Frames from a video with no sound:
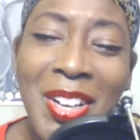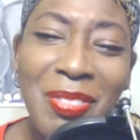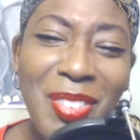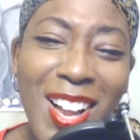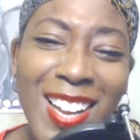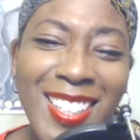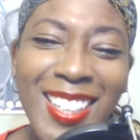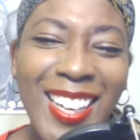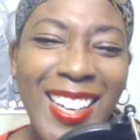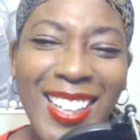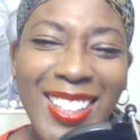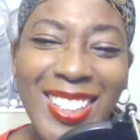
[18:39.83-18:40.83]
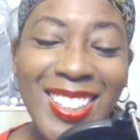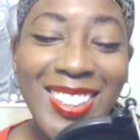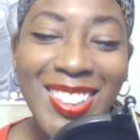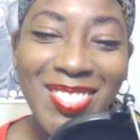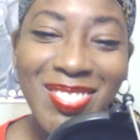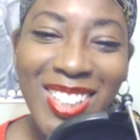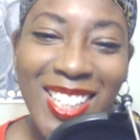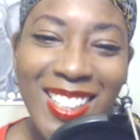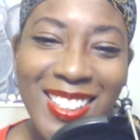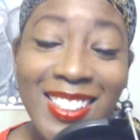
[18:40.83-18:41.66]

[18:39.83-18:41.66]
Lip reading: Like, oh man,